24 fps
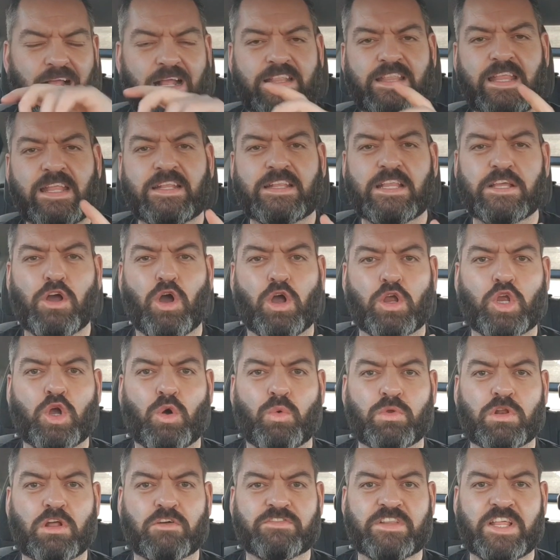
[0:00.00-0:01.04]
I think that
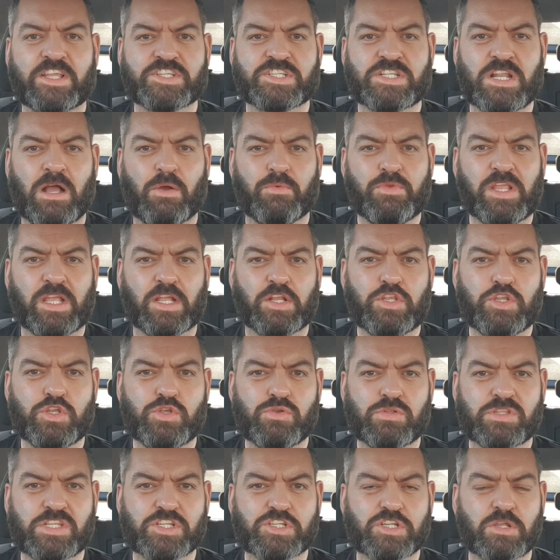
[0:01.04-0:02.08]
going off this now,
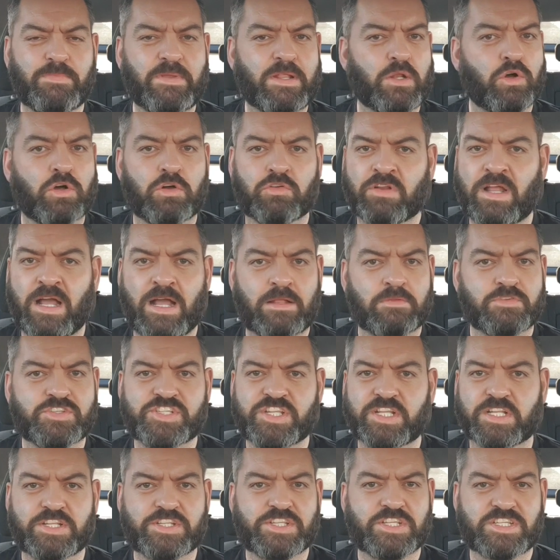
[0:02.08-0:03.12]
this can be an all-round
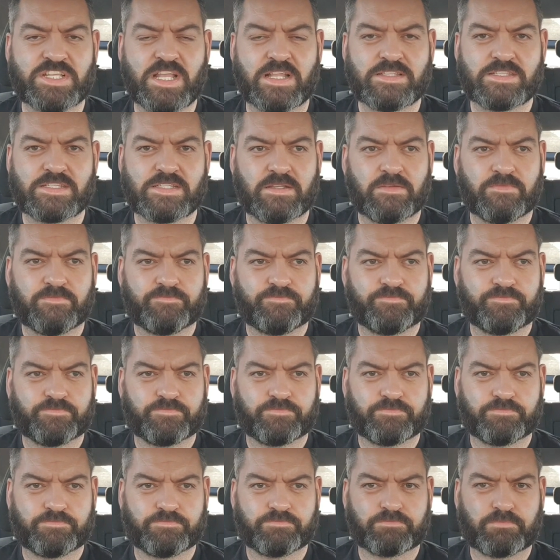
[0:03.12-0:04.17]
signature scent.
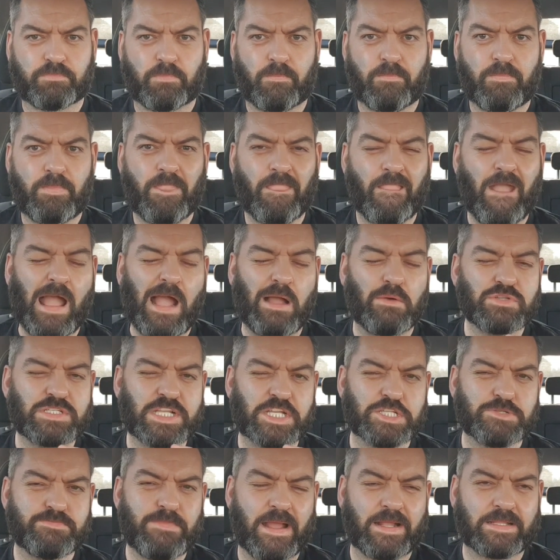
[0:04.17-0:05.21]
I was
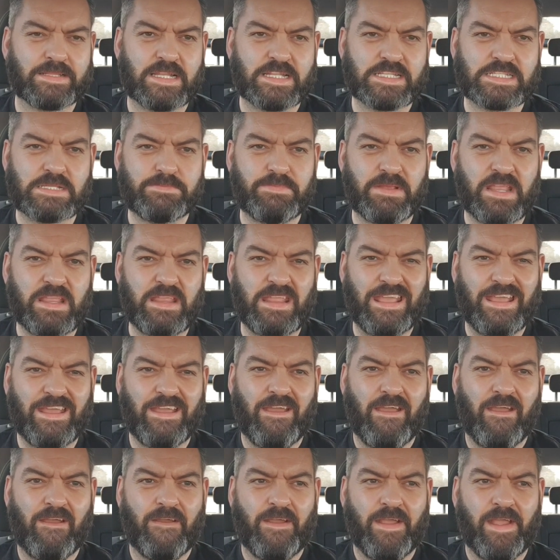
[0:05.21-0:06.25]
expecting it to be
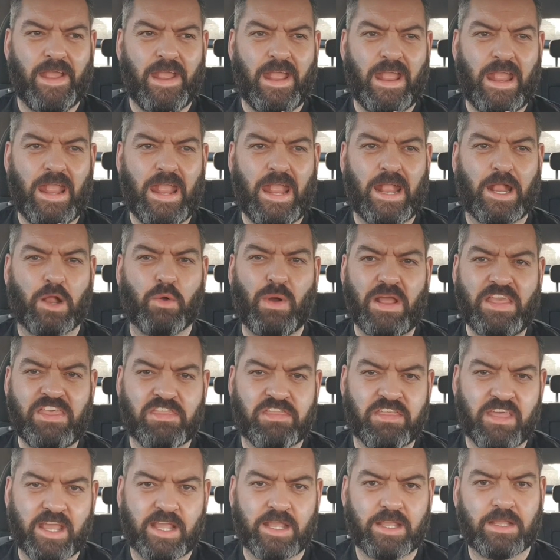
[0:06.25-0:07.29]
quite
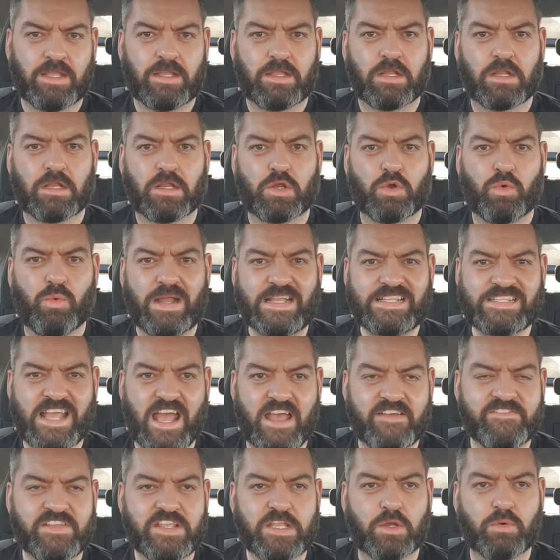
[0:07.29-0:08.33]
thick, quite
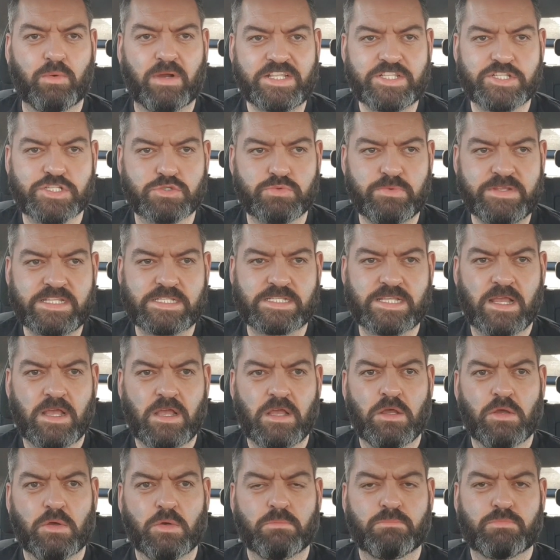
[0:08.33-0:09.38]
heavy, quite sweet,
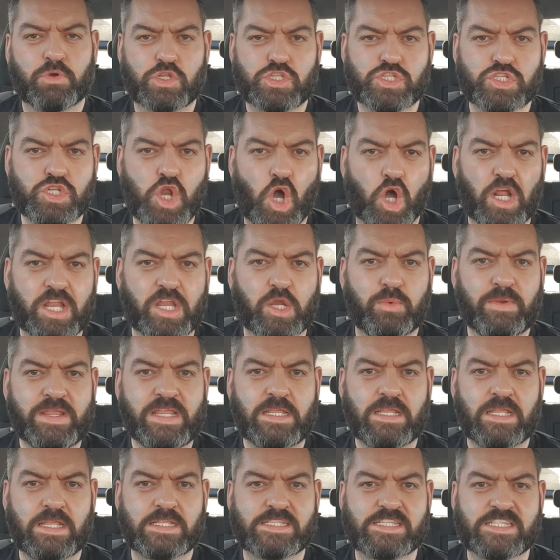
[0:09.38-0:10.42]
but it's not.
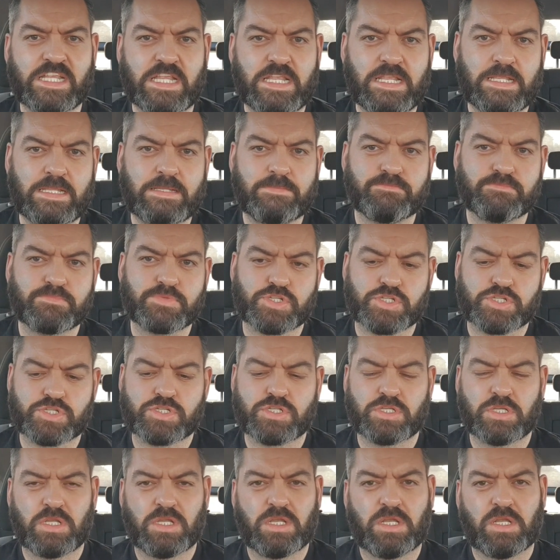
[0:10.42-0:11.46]
It
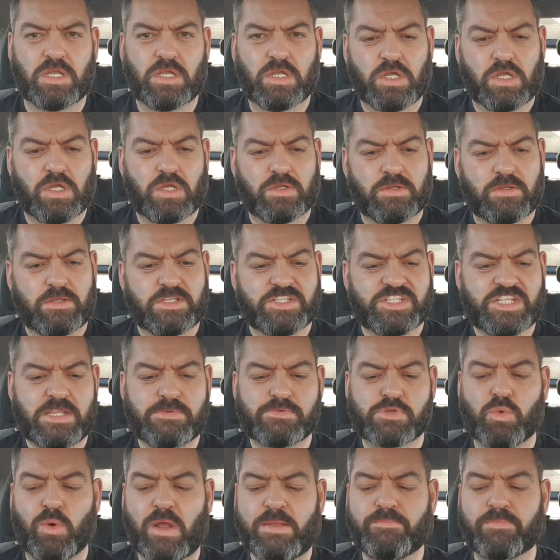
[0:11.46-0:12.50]
seems
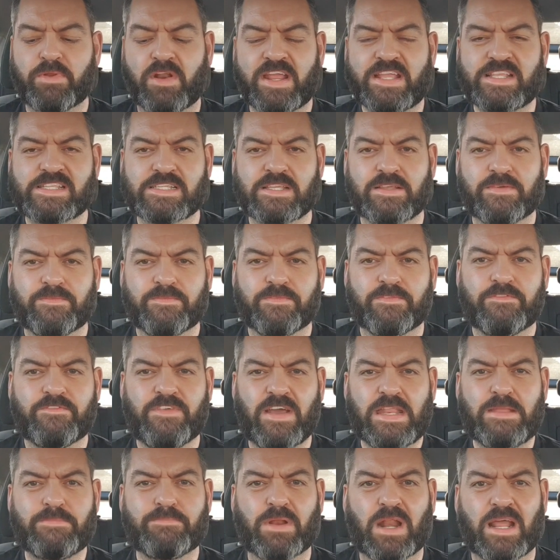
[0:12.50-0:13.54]
quite bright,
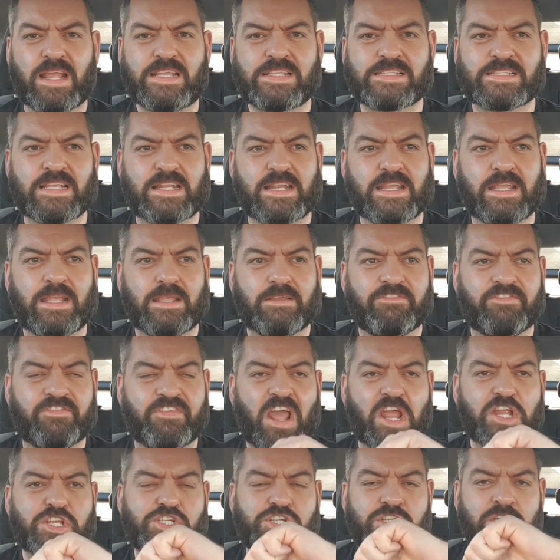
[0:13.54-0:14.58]
very bright and
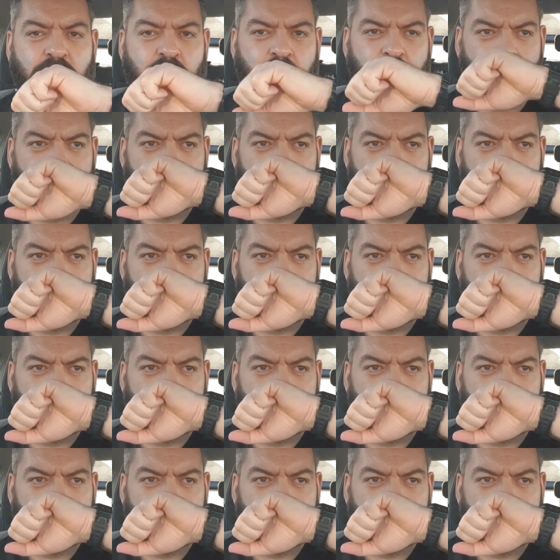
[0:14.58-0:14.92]
fresh.